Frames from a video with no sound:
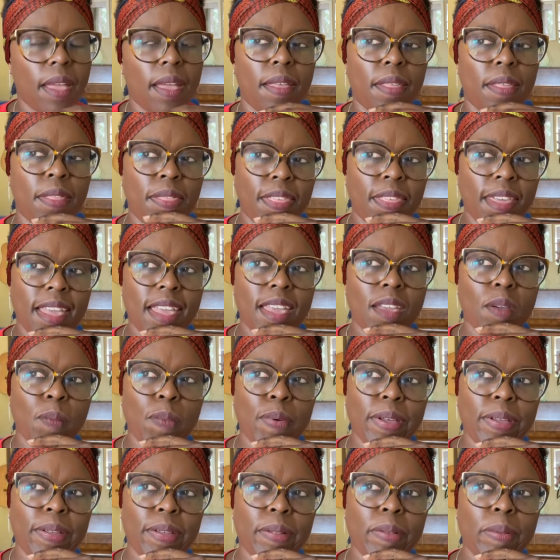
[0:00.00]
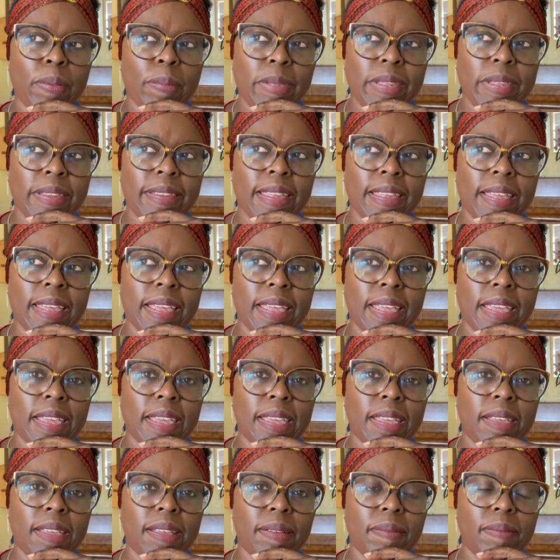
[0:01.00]
They will be
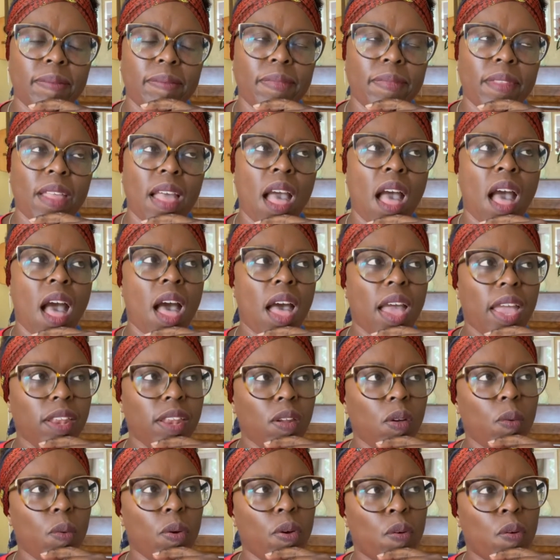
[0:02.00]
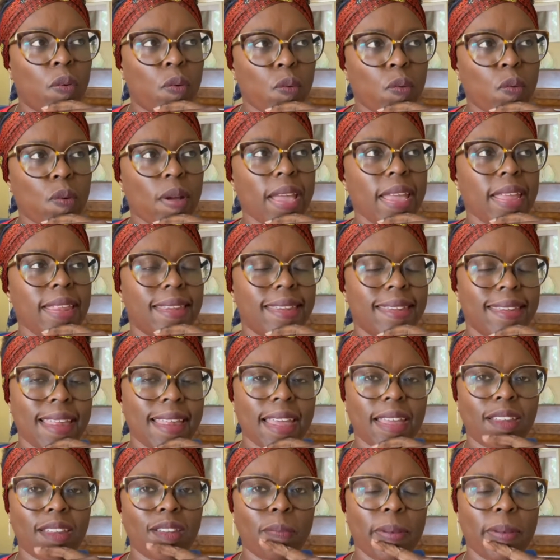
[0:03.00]
saying, I know a great
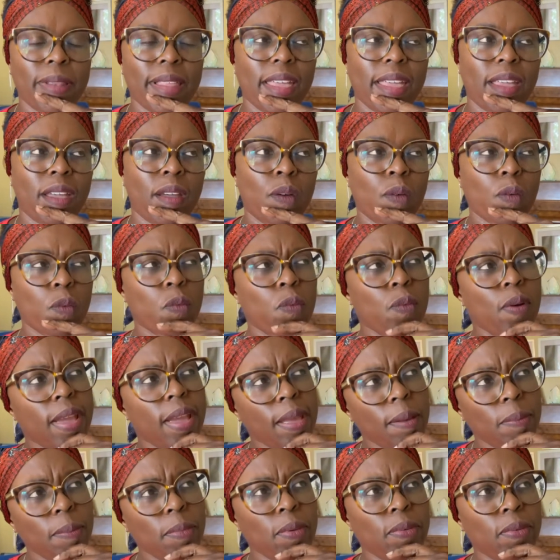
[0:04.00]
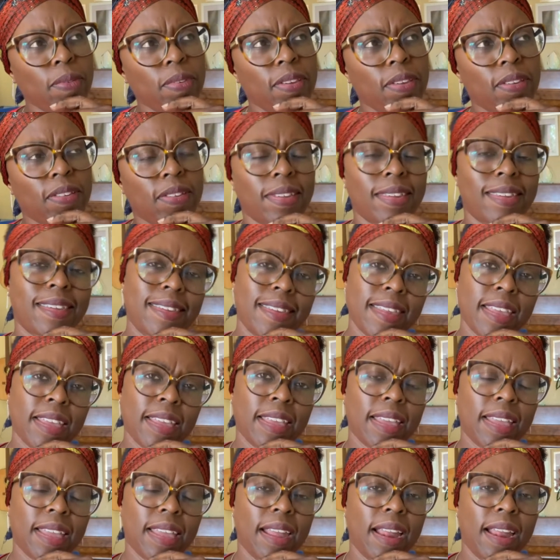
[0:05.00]
sax player, great musician,
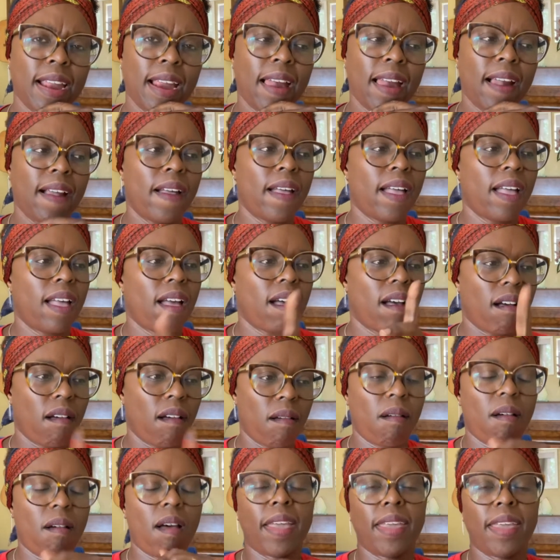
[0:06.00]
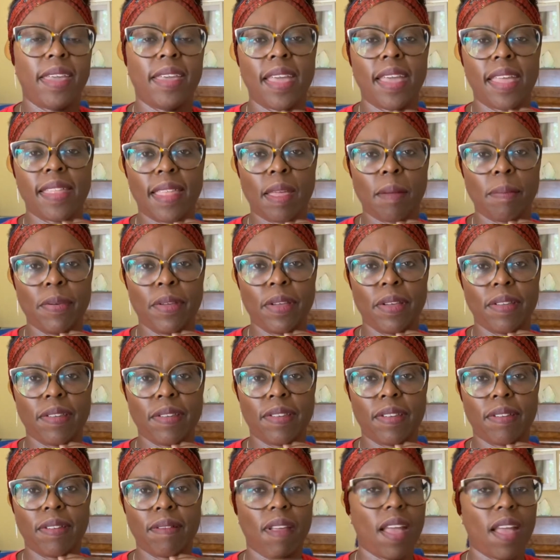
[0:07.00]
singer. I can get that
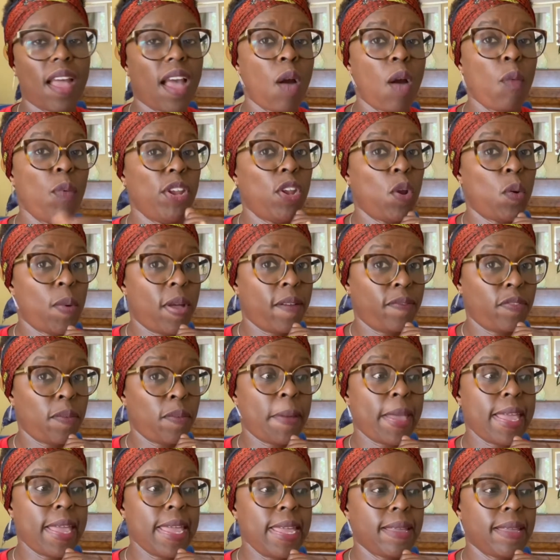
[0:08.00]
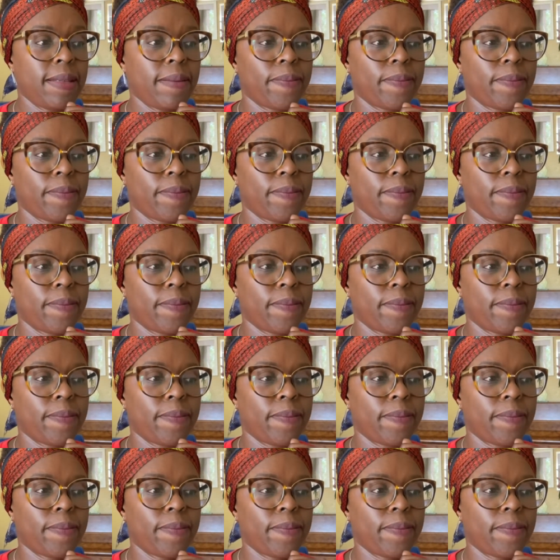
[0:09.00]
person and we don't have to pay.